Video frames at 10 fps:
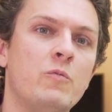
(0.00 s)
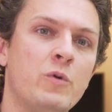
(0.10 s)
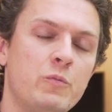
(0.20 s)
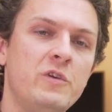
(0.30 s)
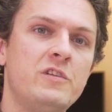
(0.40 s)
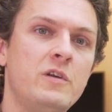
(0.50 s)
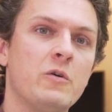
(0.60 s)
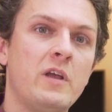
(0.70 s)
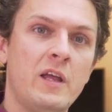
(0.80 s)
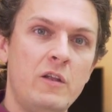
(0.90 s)
what we
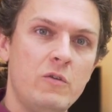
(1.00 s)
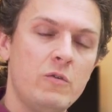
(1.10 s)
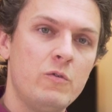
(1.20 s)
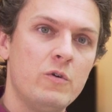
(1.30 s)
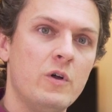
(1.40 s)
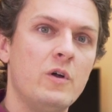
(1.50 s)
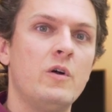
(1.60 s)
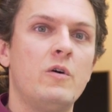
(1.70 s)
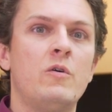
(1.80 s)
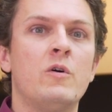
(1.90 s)
still can do,
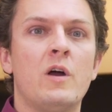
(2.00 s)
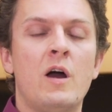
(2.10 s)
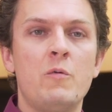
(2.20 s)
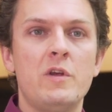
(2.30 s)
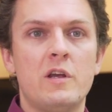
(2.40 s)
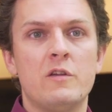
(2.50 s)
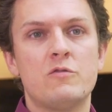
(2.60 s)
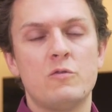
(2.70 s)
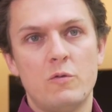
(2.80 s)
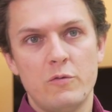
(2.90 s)
or how we can
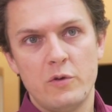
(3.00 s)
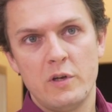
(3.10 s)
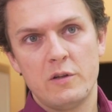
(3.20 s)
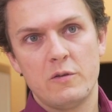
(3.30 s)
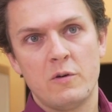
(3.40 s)
solve it,